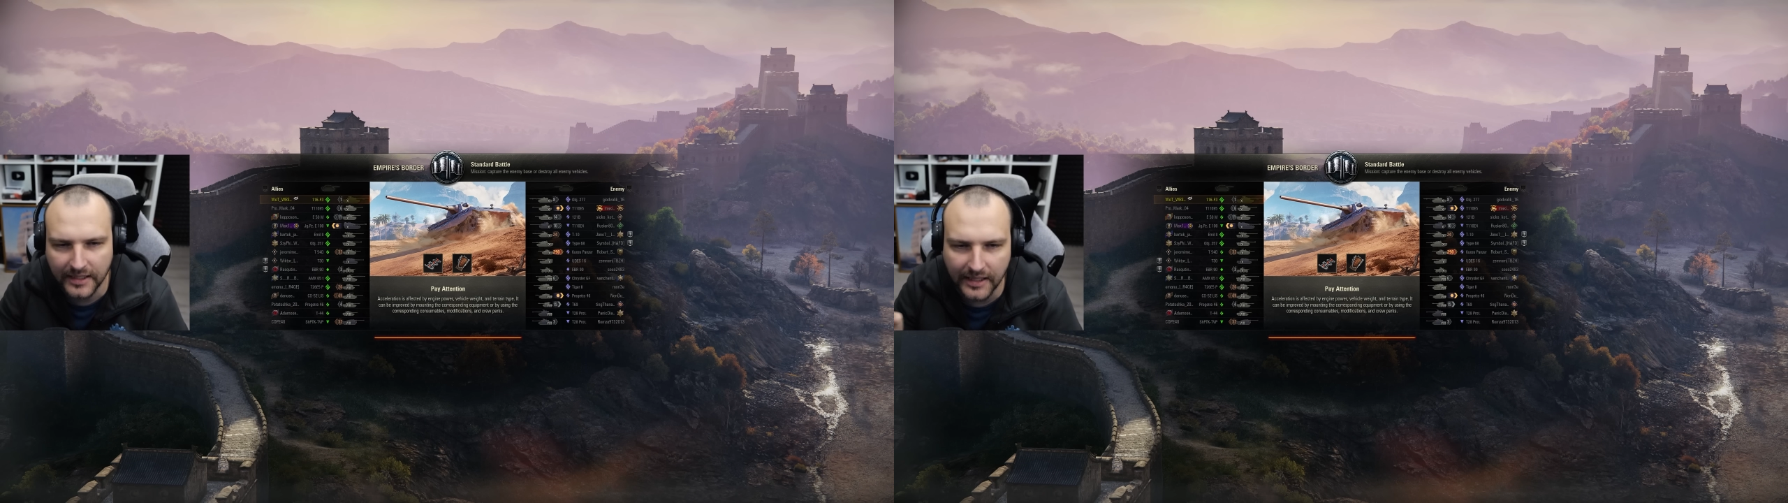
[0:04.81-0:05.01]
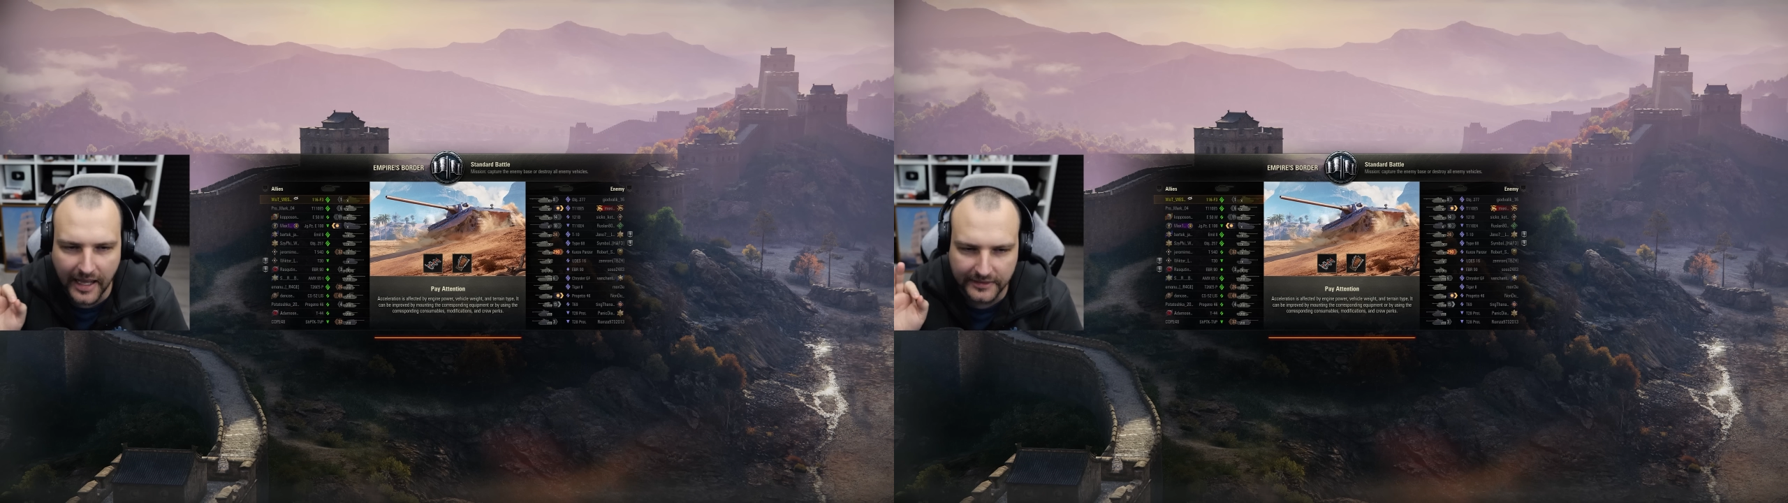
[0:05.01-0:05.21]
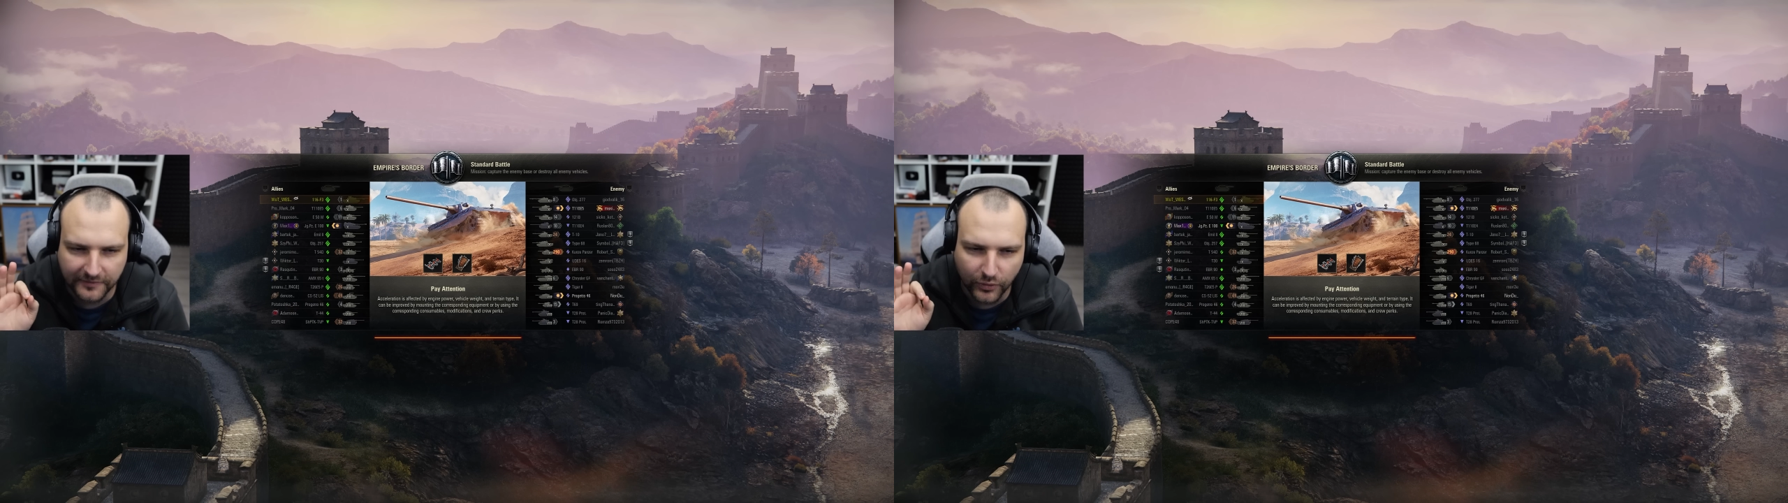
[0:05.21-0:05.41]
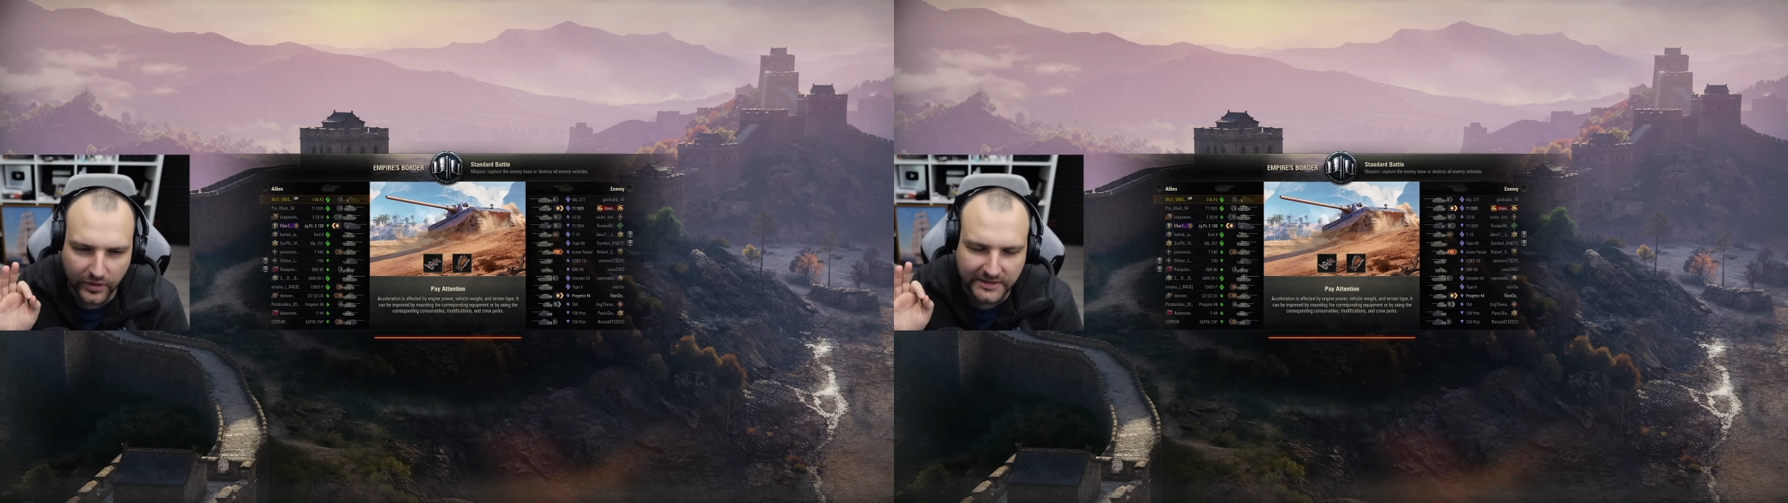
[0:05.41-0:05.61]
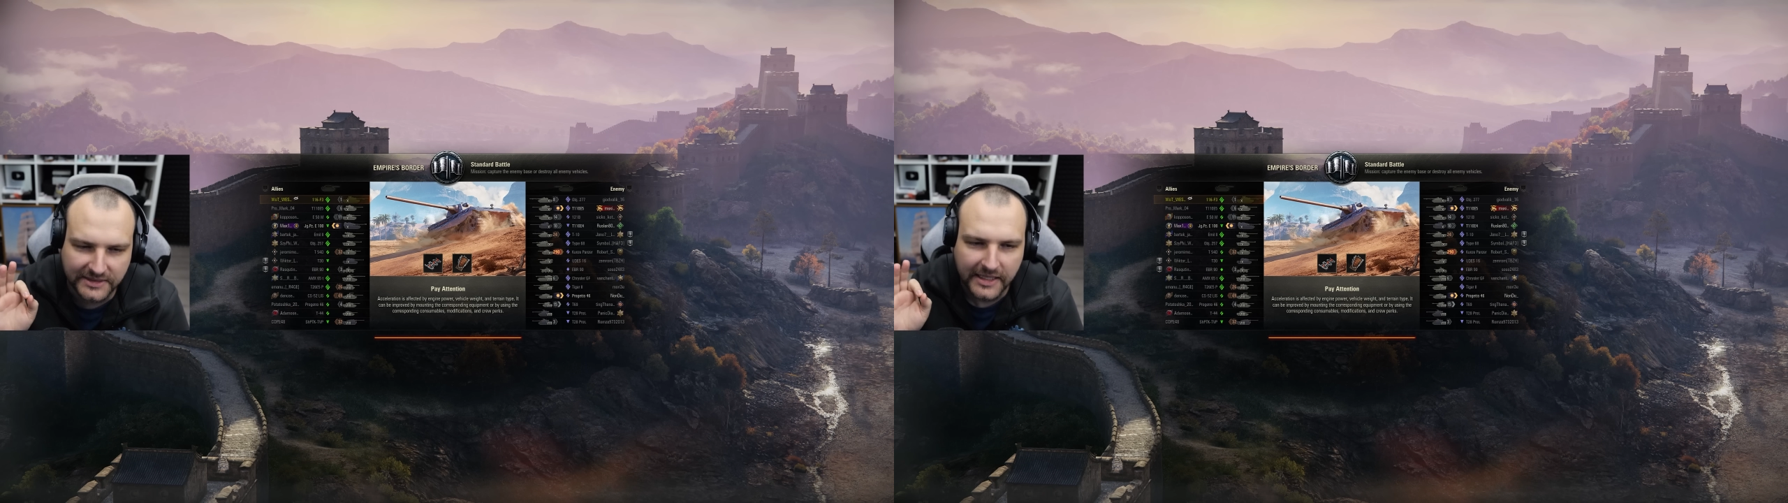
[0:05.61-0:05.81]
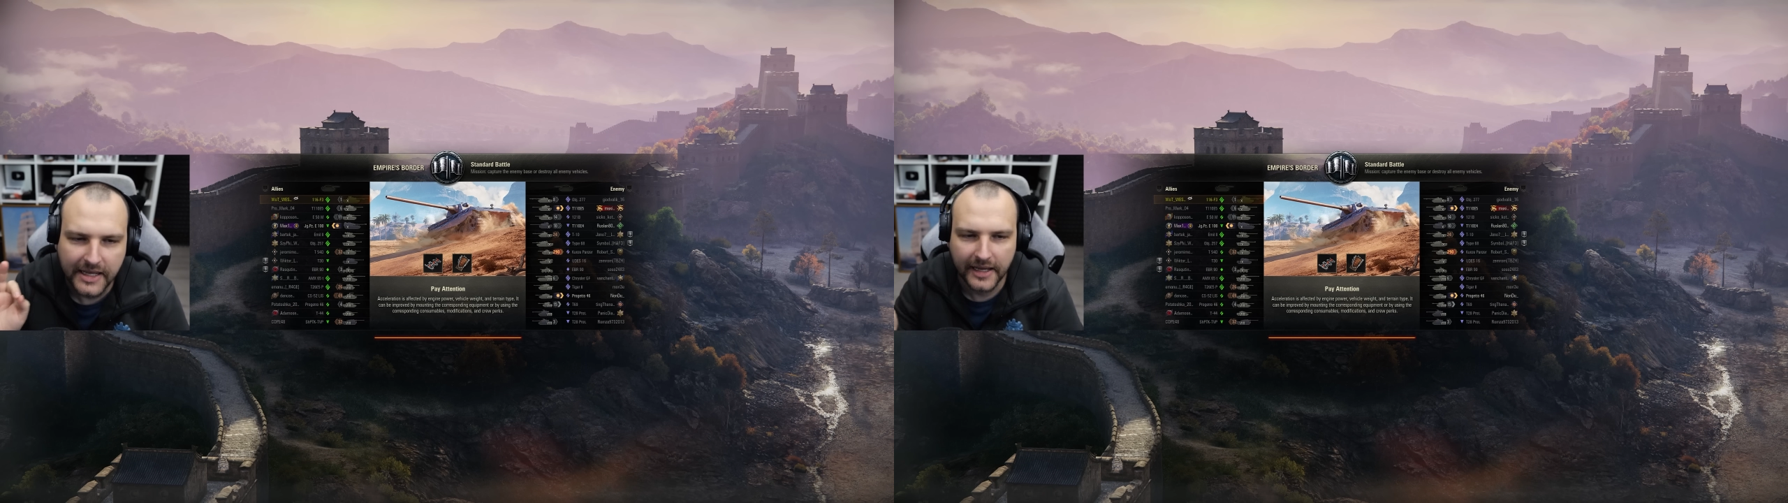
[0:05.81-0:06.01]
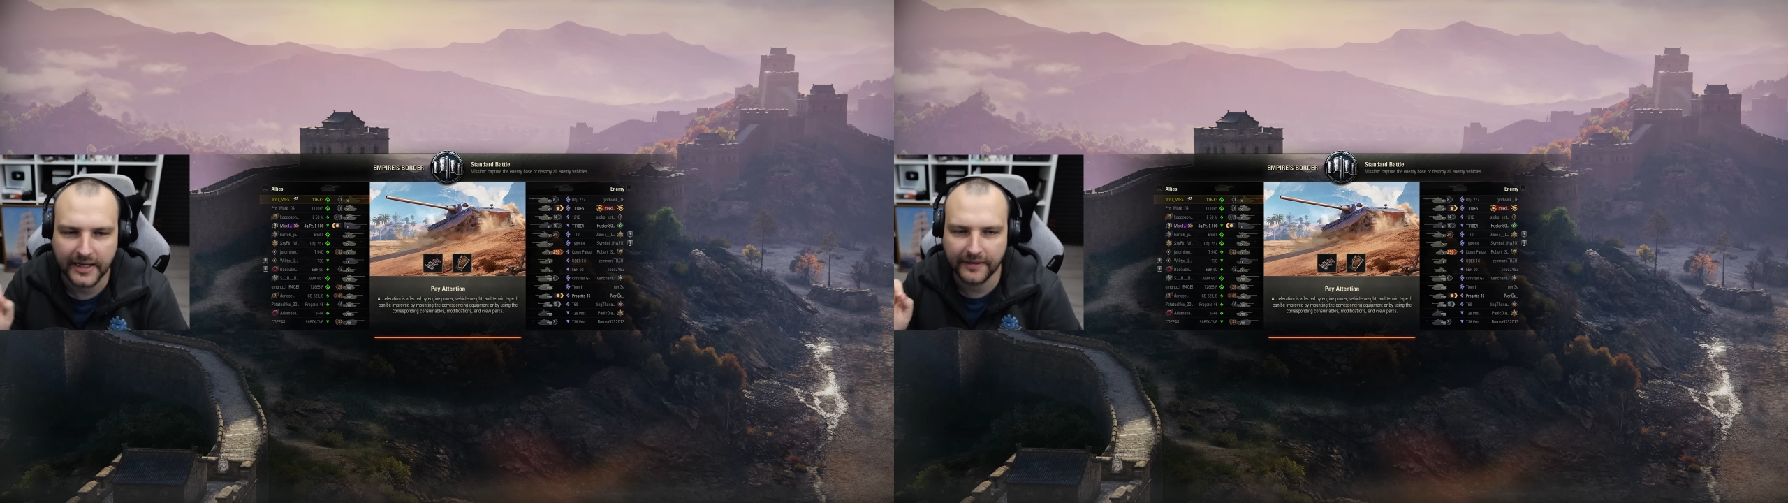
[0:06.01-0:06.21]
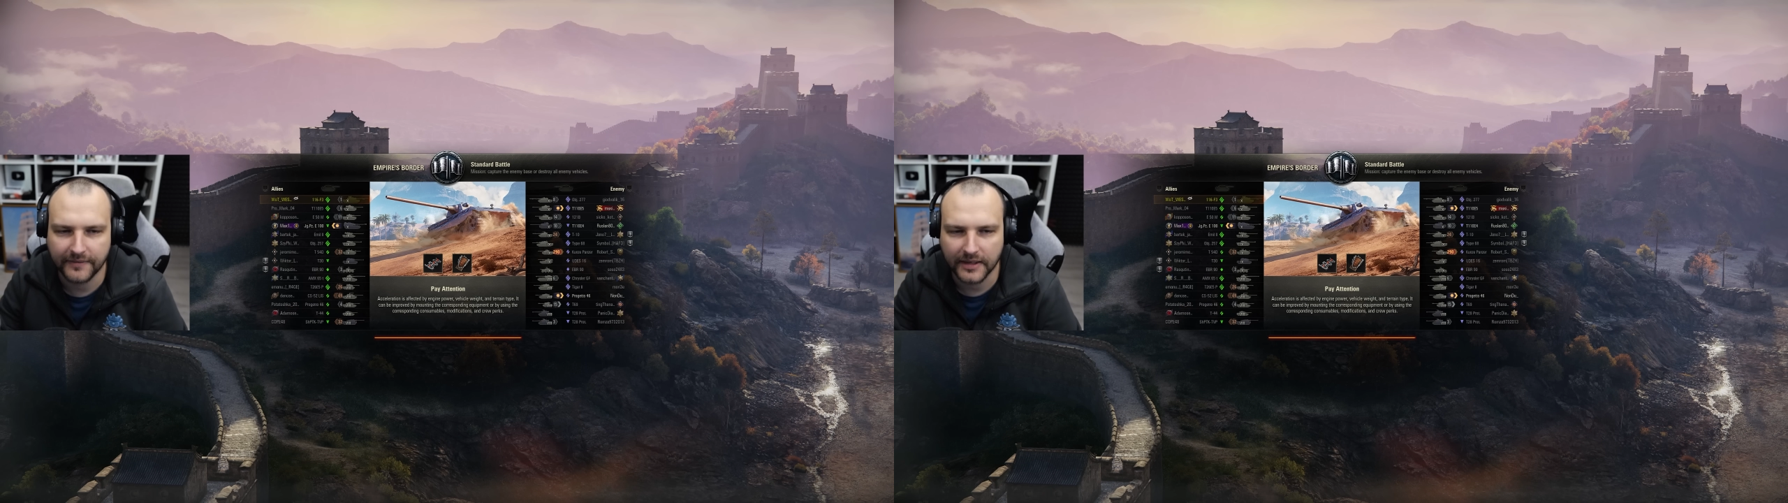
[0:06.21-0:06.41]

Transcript: Clan Wars River